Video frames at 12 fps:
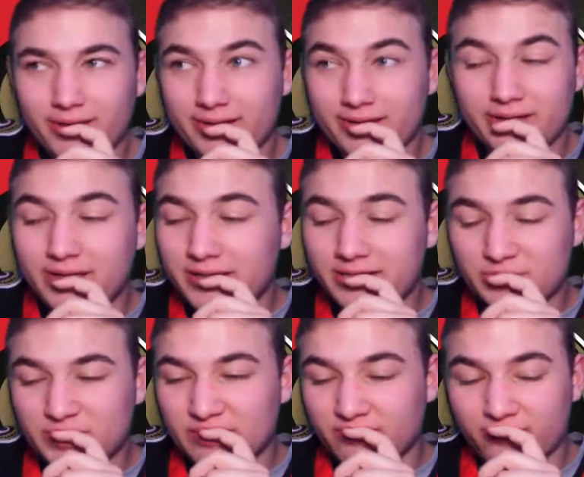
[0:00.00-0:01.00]
He's
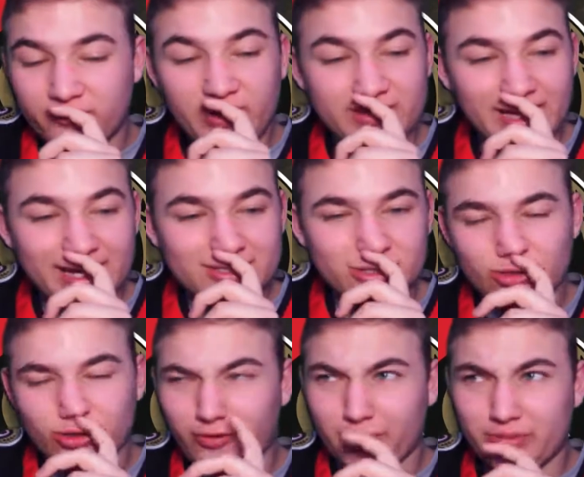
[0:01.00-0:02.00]
been fantastic
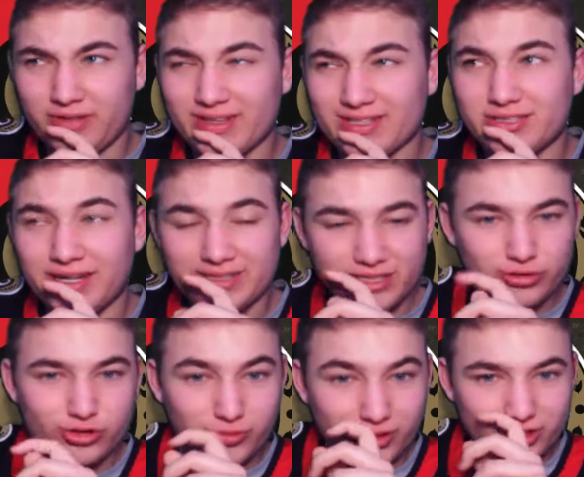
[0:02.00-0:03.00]
so far. I believe that's 19 or
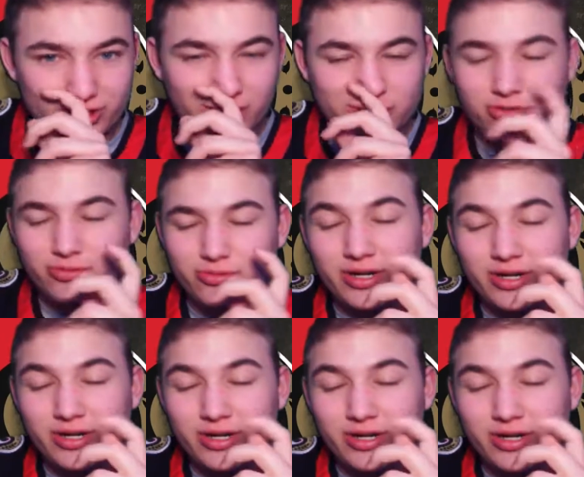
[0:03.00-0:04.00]
20 shots already he's
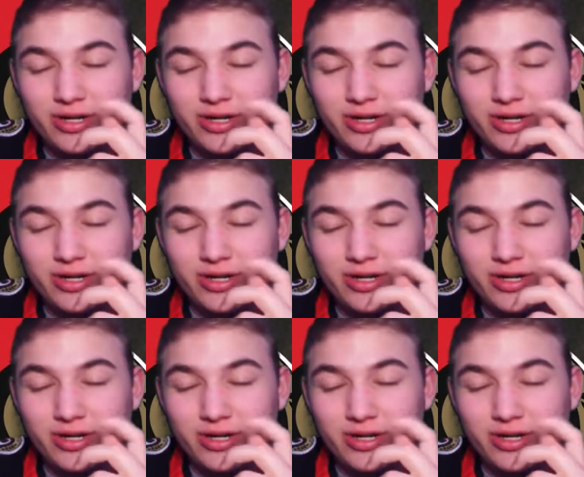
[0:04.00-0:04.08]
faced.